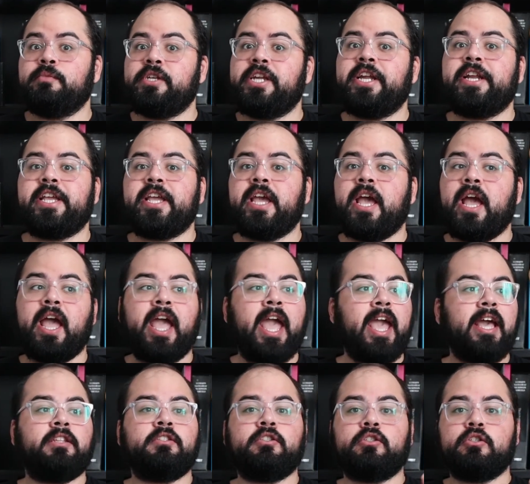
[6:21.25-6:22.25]
media
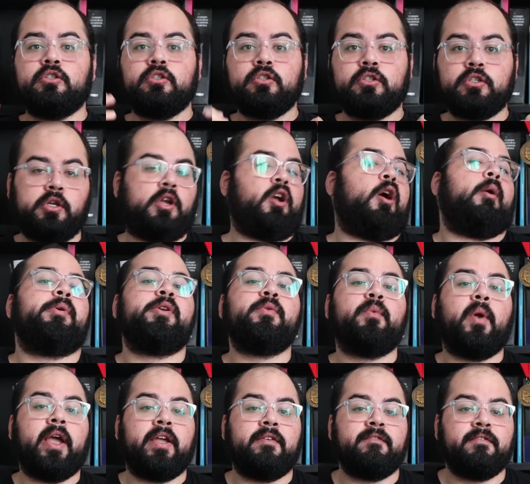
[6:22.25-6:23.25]
handles
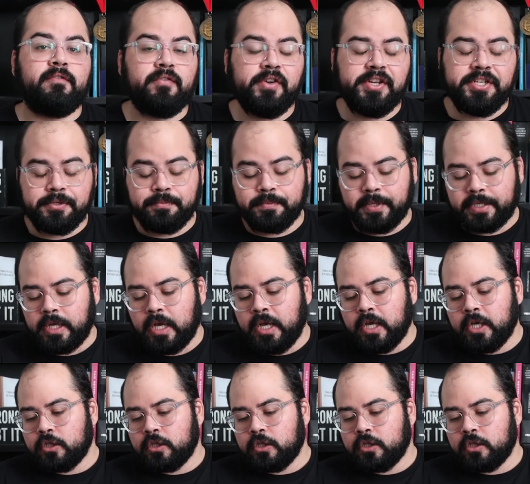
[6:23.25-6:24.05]
copyright infringement.